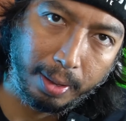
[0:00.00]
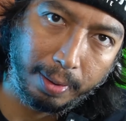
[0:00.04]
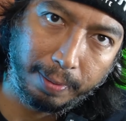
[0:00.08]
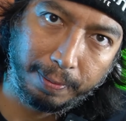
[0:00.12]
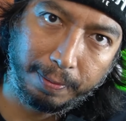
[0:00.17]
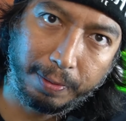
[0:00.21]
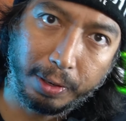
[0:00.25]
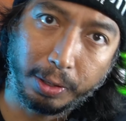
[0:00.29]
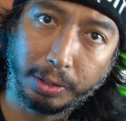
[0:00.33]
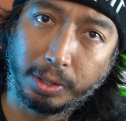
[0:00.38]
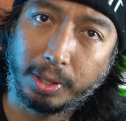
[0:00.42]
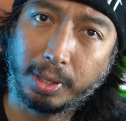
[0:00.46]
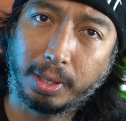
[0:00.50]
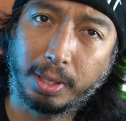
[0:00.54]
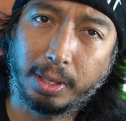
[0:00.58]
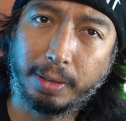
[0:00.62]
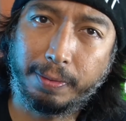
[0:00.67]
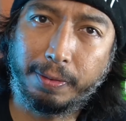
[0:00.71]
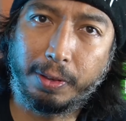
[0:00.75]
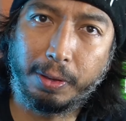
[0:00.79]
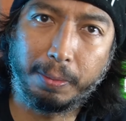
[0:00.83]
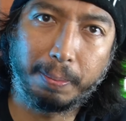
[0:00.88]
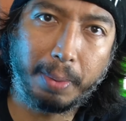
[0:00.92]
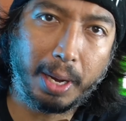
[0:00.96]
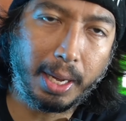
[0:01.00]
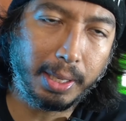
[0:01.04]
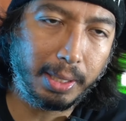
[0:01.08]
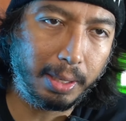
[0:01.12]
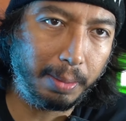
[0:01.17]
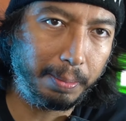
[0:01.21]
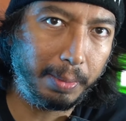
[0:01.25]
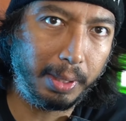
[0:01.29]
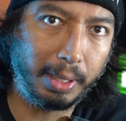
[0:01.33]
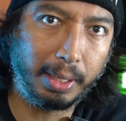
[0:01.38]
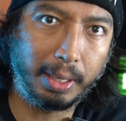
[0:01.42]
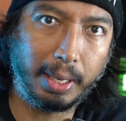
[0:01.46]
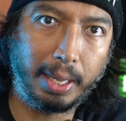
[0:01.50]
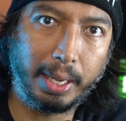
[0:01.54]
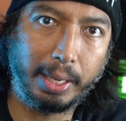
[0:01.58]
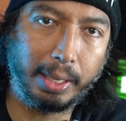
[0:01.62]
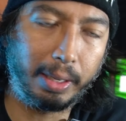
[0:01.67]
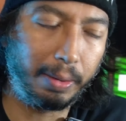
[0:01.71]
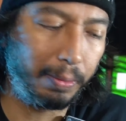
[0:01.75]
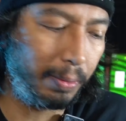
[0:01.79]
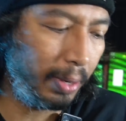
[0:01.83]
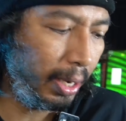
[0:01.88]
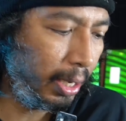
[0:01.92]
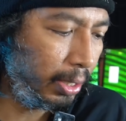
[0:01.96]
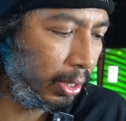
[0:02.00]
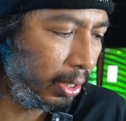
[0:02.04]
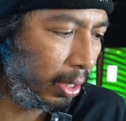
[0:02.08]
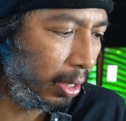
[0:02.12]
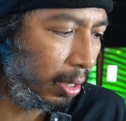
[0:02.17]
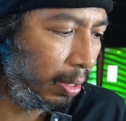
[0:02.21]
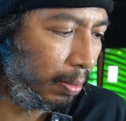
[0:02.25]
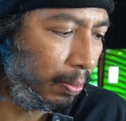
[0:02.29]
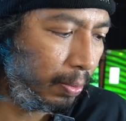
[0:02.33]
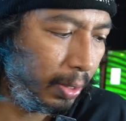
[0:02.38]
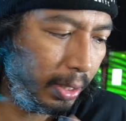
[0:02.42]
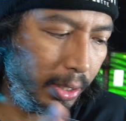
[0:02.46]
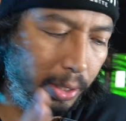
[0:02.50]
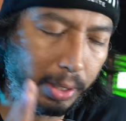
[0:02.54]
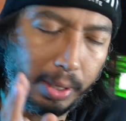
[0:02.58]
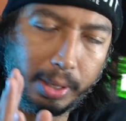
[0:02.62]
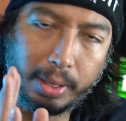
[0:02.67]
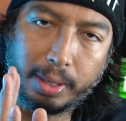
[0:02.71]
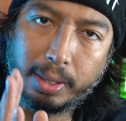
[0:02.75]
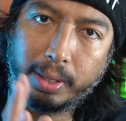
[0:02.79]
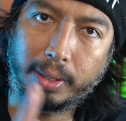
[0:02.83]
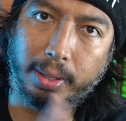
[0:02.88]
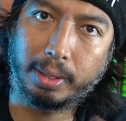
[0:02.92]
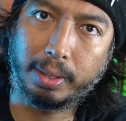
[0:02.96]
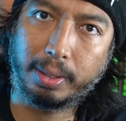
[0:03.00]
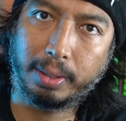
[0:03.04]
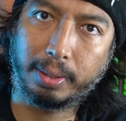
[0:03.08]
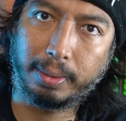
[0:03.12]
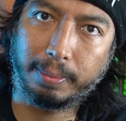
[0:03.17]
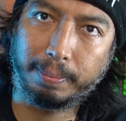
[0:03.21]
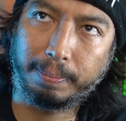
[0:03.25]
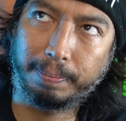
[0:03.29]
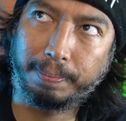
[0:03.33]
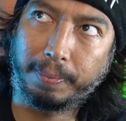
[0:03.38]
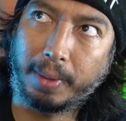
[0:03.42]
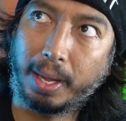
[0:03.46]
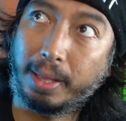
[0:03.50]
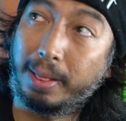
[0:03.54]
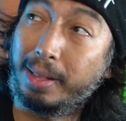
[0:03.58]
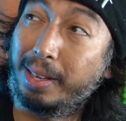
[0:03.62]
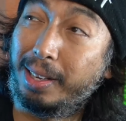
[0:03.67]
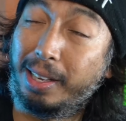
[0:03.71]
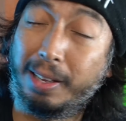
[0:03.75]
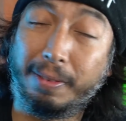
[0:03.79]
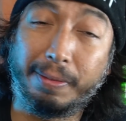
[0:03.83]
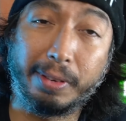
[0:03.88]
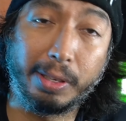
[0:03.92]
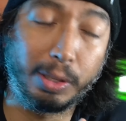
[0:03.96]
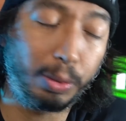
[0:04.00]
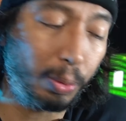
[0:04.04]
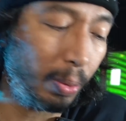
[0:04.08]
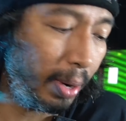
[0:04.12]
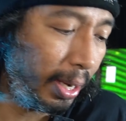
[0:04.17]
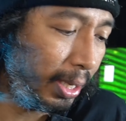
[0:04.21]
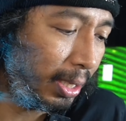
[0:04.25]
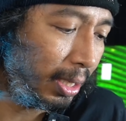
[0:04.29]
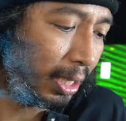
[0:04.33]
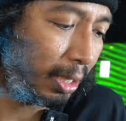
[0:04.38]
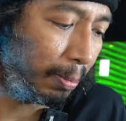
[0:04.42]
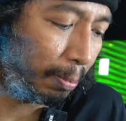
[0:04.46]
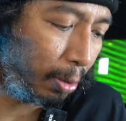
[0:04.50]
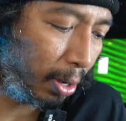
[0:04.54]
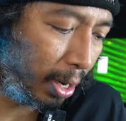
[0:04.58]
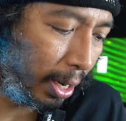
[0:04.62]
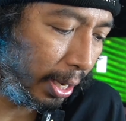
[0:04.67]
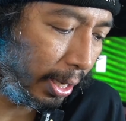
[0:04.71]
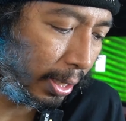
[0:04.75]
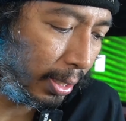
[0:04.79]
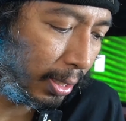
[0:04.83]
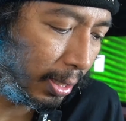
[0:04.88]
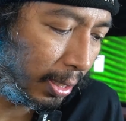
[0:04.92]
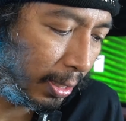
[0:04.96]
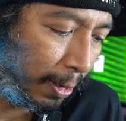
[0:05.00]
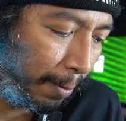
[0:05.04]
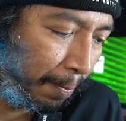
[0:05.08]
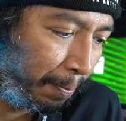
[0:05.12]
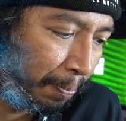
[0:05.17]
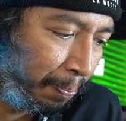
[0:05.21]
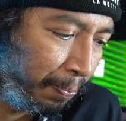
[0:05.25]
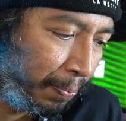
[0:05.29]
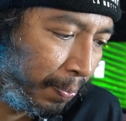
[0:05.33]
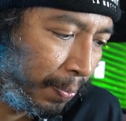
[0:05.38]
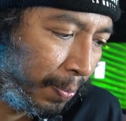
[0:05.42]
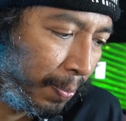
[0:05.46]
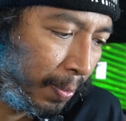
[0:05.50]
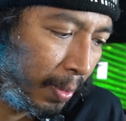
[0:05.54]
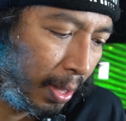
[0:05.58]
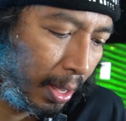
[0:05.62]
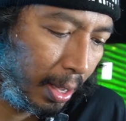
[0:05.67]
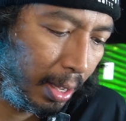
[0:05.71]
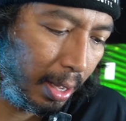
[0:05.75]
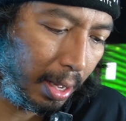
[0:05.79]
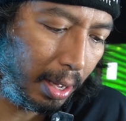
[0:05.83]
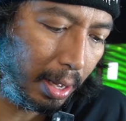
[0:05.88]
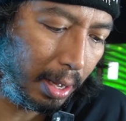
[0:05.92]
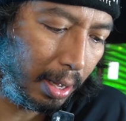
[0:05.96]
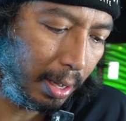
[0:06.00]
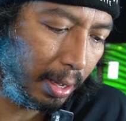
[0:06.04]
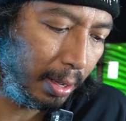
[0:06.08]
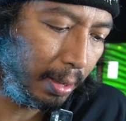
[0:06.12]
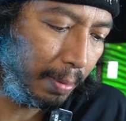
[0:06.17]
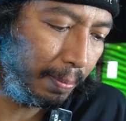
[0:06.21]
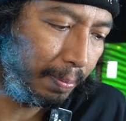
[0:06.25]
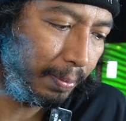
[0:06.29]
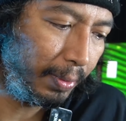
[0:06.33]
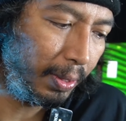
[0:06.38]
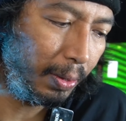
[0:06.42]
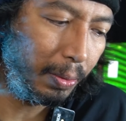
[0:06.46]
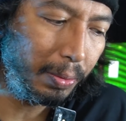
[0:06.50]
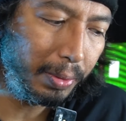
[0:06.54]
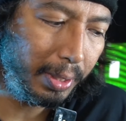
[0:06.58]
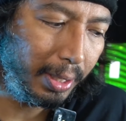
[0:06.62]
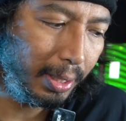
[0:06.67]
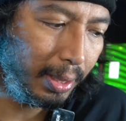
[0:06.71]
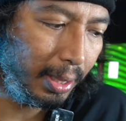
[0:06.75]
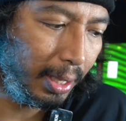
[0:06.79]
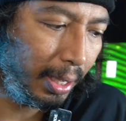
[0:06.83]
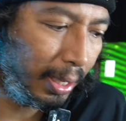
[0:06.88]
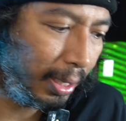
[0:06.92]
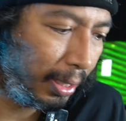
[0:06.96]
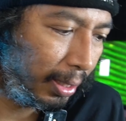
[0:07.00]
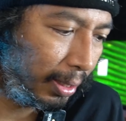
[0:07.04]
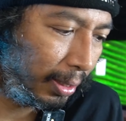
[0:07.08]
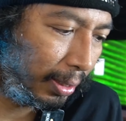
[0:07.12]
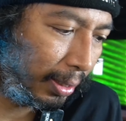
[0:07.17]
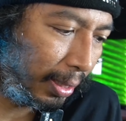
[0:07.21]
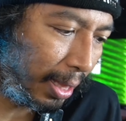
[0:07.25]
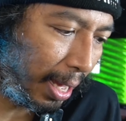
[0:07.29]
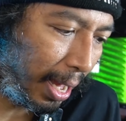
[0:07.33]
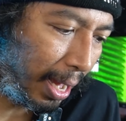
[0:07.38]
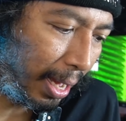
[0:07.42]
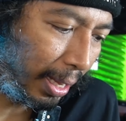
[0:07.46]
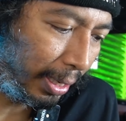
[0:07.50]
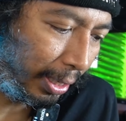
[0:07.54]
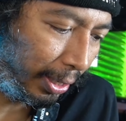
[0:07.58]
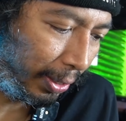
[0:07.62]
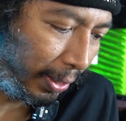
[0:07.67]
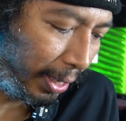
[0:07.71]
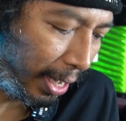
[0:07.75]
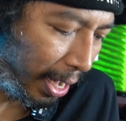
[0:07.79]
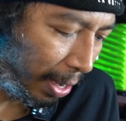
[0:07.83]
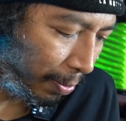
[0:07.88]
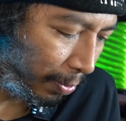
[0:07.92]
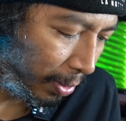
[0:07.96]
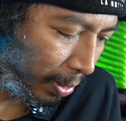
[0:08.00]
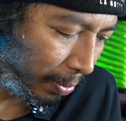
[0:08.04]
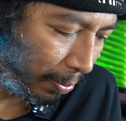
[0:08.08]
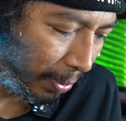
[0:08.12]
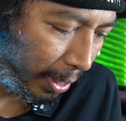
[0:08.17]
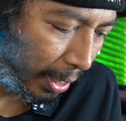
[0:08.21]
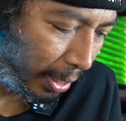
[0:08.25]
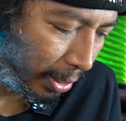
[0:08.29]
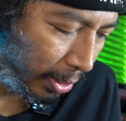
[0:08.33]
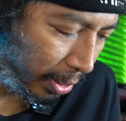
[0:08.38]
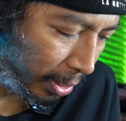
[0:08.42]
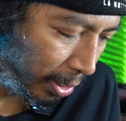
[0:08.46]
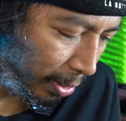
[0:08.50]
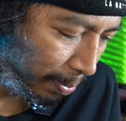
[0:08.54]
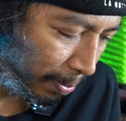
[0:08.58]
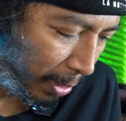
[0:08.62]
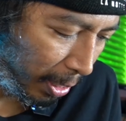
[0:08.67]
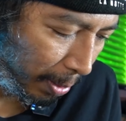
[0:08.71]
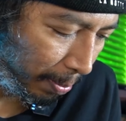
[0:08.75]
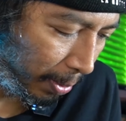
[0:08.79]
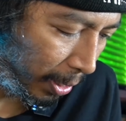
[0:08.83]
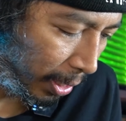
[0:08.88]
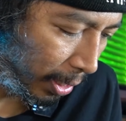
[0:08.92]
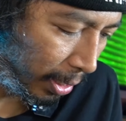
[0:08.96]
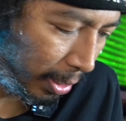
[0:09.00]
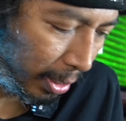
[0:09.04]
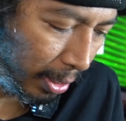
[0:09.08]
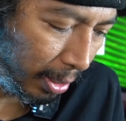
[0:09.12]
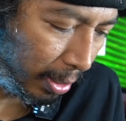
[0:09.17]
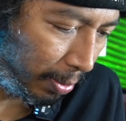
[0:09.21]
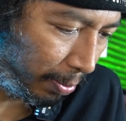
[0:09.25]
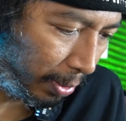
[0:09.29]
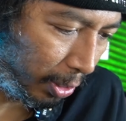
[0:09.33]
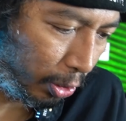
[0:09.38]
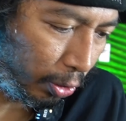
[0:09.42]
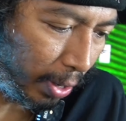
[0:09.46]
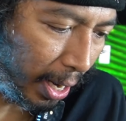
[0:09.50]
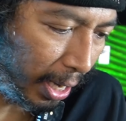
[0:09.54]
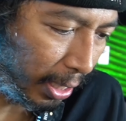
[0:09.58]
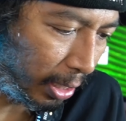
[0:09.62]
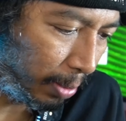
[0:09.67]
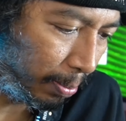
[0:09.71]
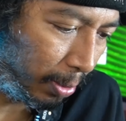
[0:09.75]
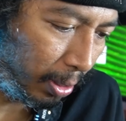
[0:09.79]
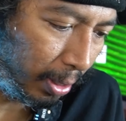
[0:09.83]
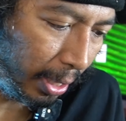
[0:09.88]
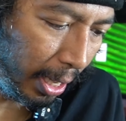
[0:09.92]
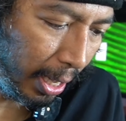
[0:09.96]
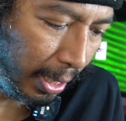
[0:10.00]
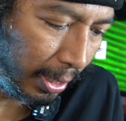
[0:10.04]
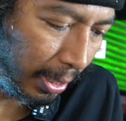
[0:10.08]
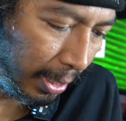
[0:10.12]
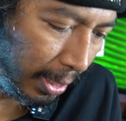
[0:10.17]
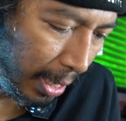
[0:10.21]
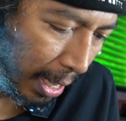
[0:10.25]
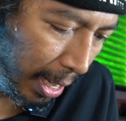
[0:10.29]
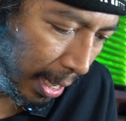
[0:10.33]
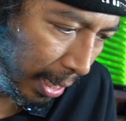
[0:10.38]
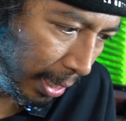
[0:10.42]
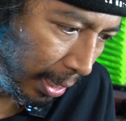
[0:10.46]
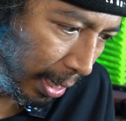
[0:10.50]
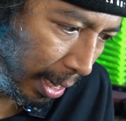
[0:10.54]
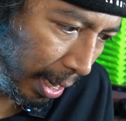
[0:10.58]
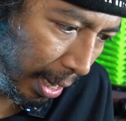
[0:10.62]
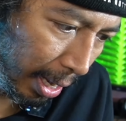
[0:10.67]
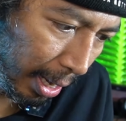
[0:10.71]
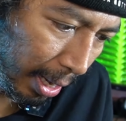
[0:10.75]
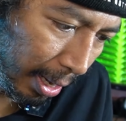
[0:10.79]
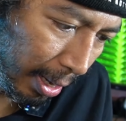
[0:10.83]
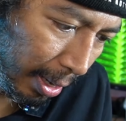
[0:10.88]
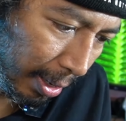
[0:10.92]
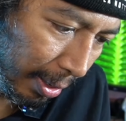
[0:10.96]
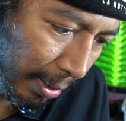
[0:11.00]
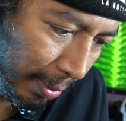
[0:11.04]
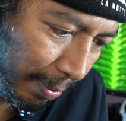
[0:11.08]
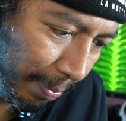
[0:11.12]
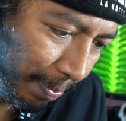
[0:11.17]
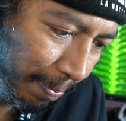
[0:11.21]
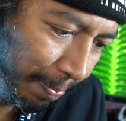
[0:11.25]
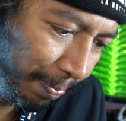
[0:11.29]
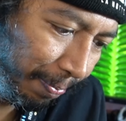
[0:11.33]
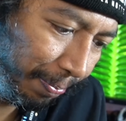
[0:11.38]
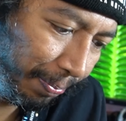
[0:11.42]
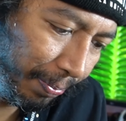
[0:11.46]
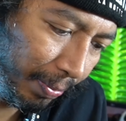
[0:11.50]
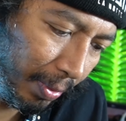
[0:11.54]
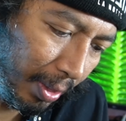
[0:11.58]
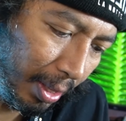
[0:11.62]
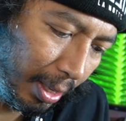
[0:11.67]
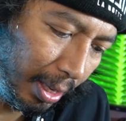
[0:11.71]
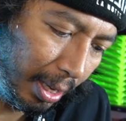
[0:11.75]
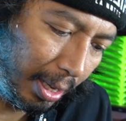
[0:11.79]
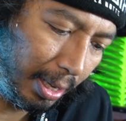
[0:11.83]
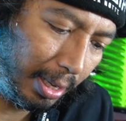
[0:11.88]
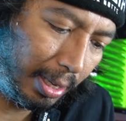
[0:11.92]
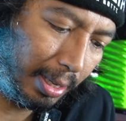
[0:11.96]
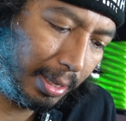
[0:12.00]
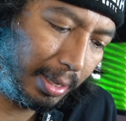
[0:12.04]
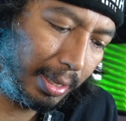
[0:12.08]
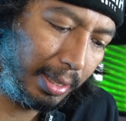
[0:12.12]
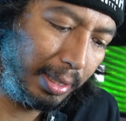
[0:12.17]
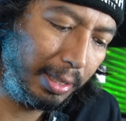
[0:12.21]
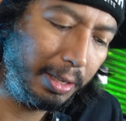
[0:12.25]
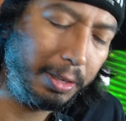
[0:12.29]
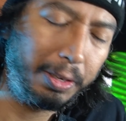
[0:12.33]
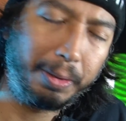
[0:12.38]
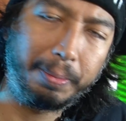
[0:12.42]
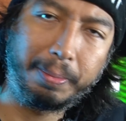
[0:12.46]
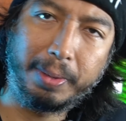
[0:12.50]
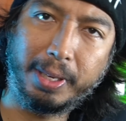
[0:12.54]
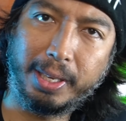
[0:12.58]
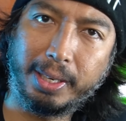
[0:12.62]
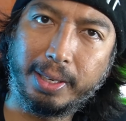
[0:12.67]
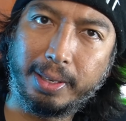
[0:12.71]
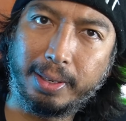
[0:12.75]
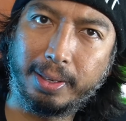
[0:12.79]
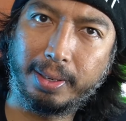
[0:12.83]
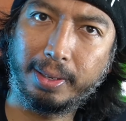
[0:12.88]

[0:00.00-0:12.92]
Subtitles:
versus if you bought something like a Razer, which are, I think, even twice the price. The only thing that you get with the Razer maybe is the retractable headset and a little bit